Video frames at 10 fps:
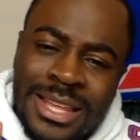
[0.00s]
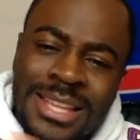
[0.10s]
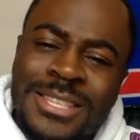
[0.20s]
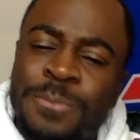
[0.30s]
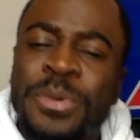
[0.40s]

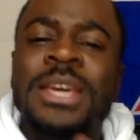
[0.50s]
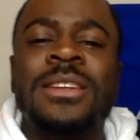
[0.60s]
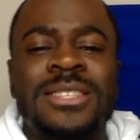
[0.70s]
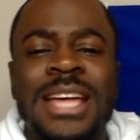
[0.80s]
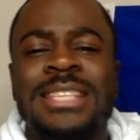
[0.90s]
Speaking of
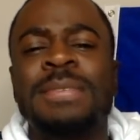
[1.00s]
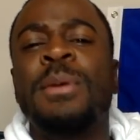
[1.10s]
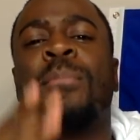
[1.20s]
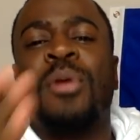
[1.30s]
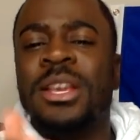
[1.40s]
stats, let me
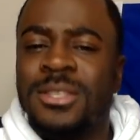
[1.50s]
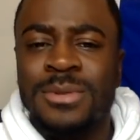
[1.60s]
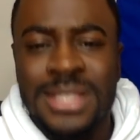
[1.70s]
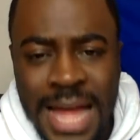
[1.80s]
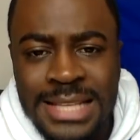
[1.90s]
break some
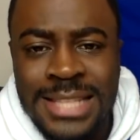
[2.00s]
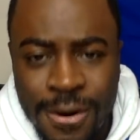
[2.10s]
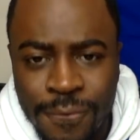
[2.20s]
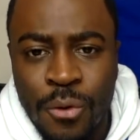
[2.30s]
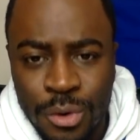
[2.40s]
stats
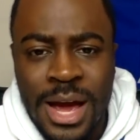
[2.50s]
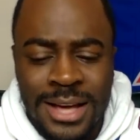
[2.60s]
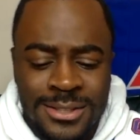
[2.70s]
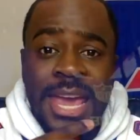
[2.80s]
down for you guys.